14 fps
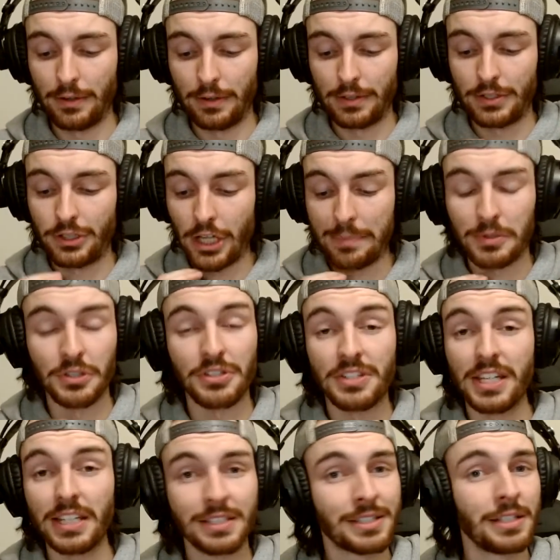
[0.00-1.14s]
chapter
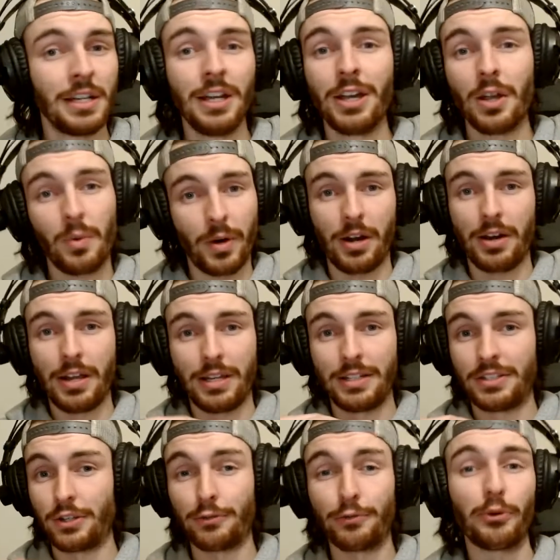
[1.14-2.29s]
6, where it
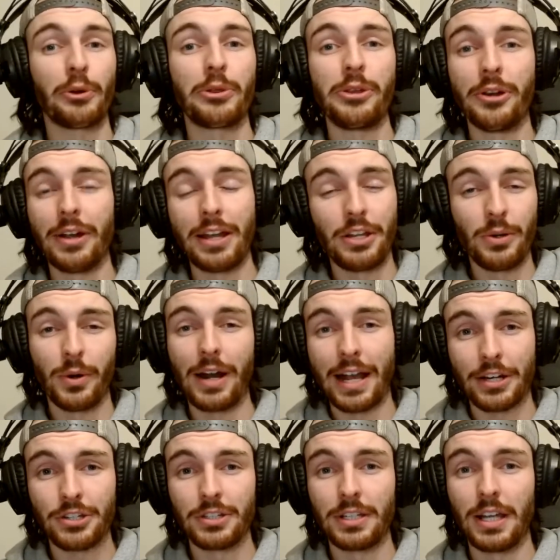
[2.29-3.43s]
is your 4th year and you are
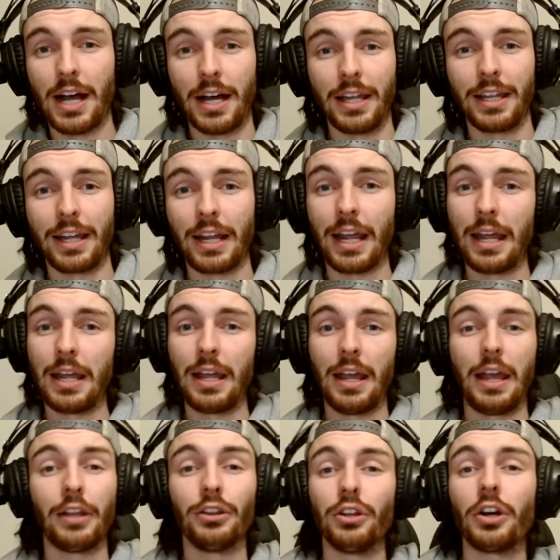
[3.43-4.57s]
actually on like
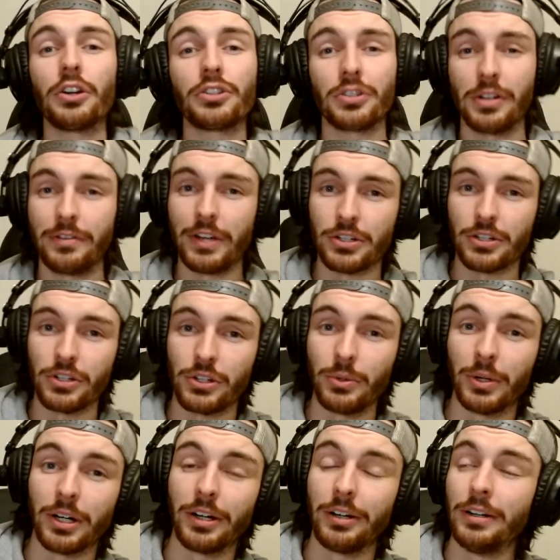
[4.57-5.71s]
a larger adventure. You
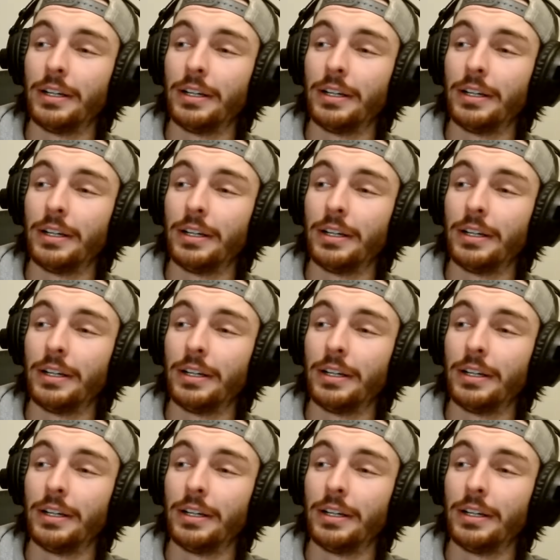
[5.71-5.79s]
are